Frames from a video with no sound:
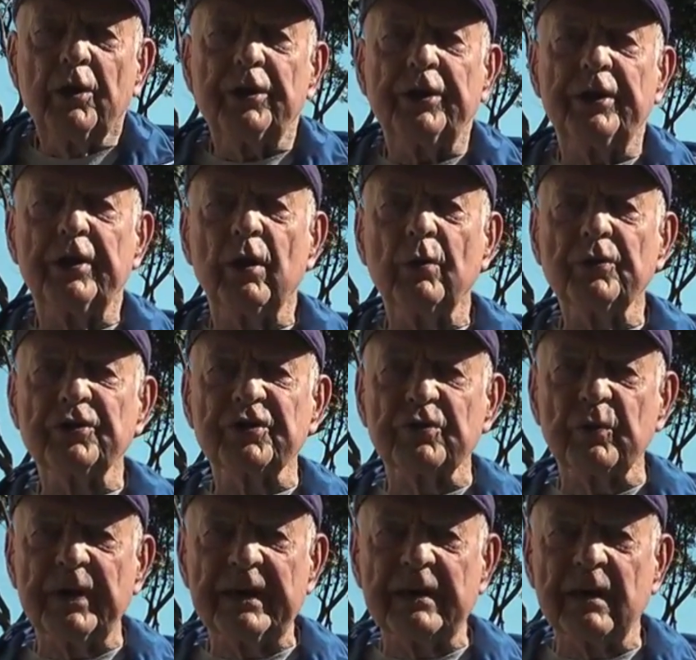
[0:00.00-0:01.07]
You don't
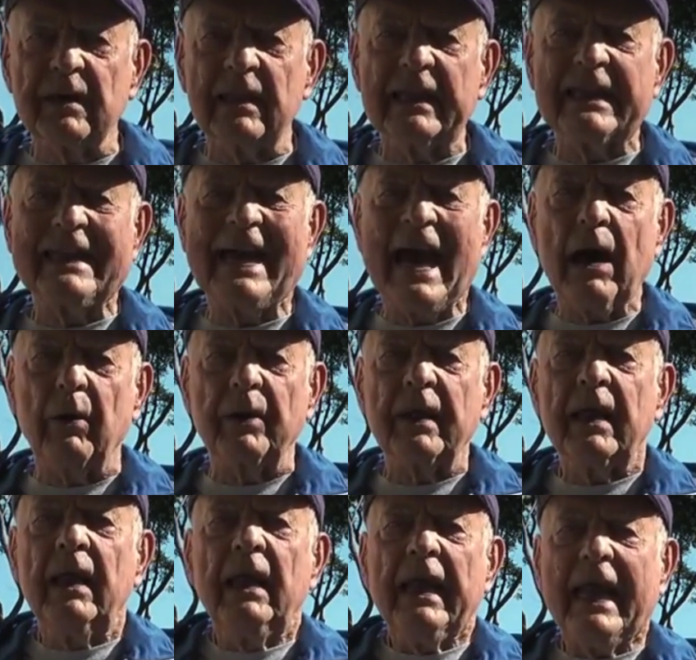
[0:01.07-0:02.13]
swing the leg out
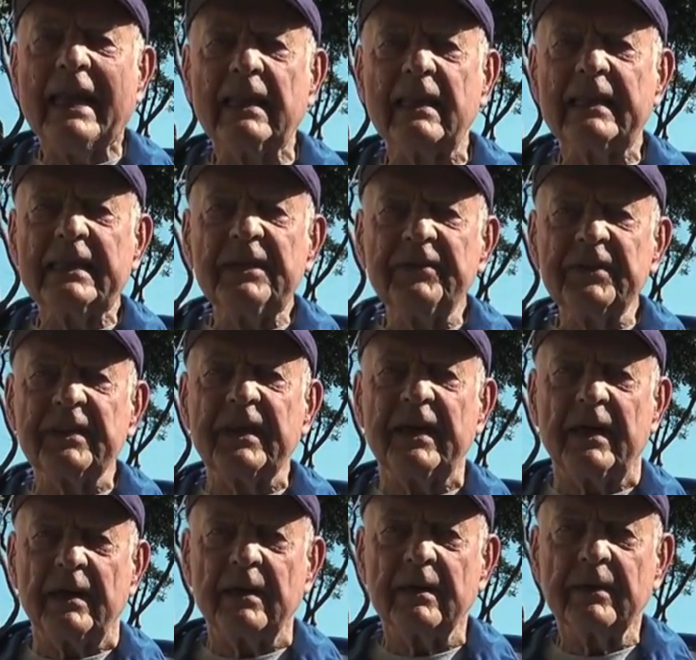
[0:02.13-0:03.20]
and leave it
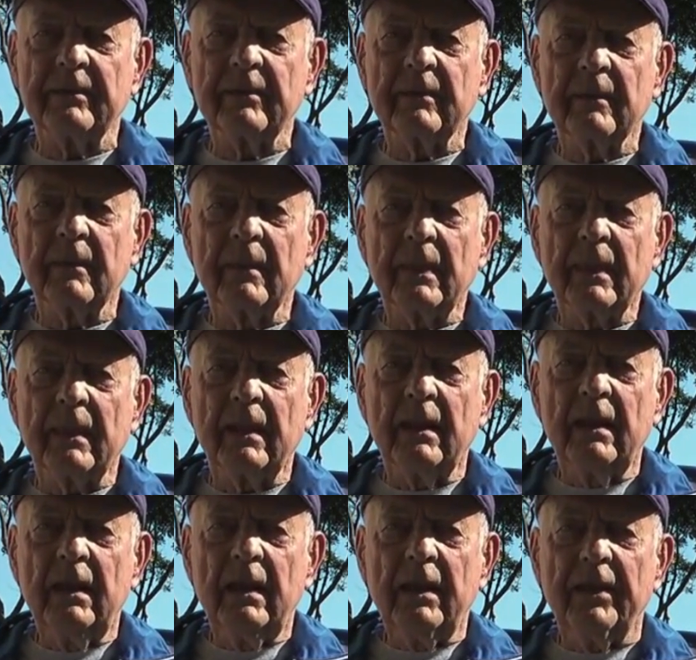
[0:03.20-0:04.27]
there.
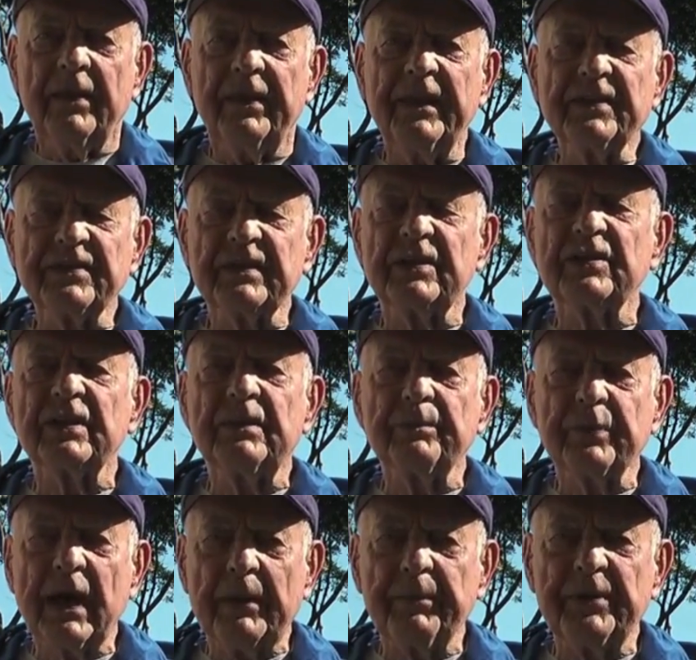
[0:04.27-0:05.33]
This is
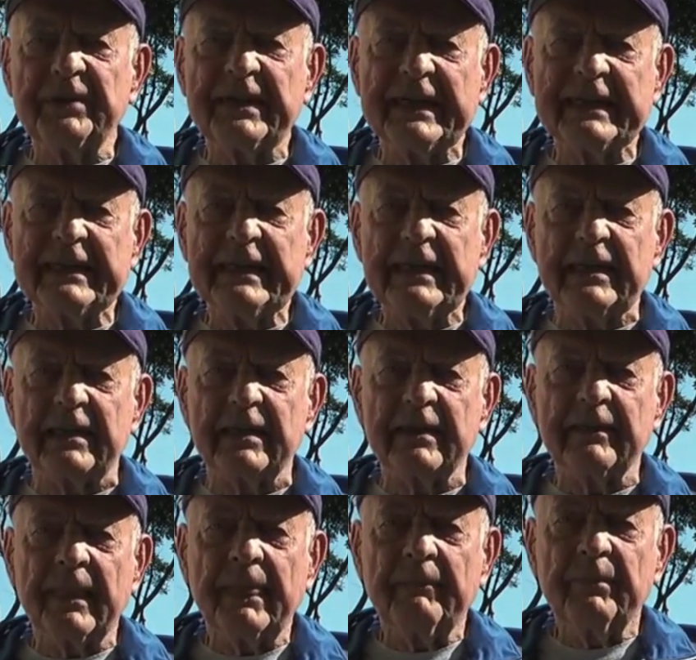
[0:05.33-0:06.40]
improper technique.
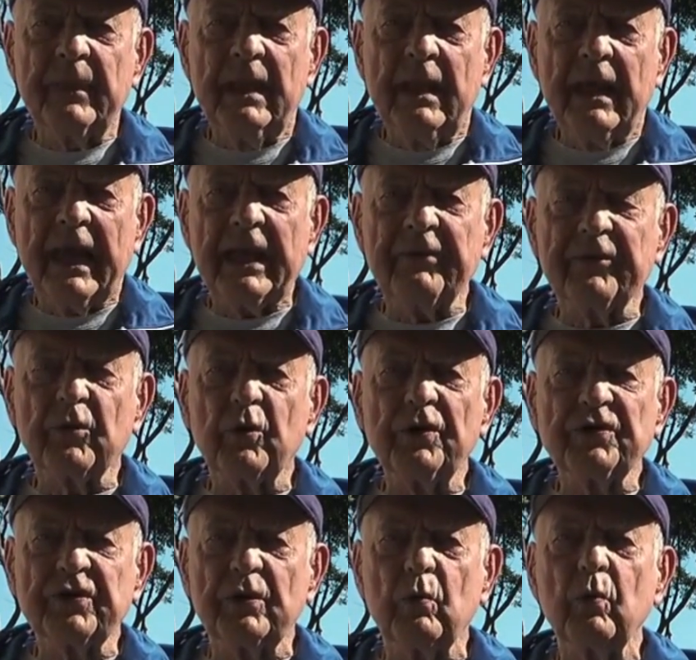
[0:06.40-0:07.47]
And of
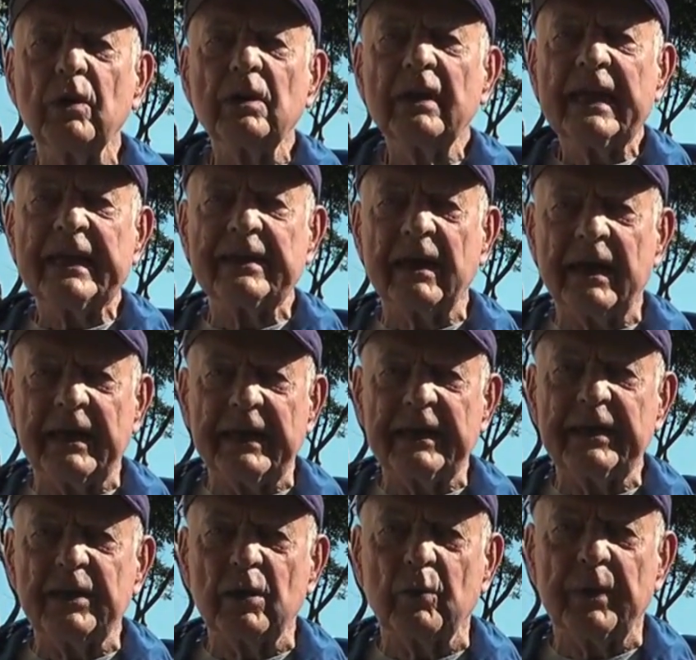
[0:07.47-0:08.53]
course you will land on the
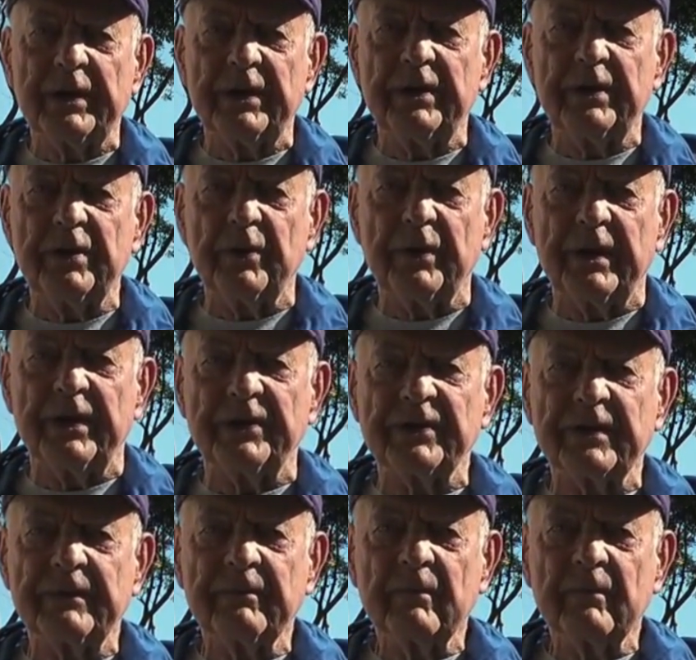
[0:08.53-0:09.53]
heel when you do this.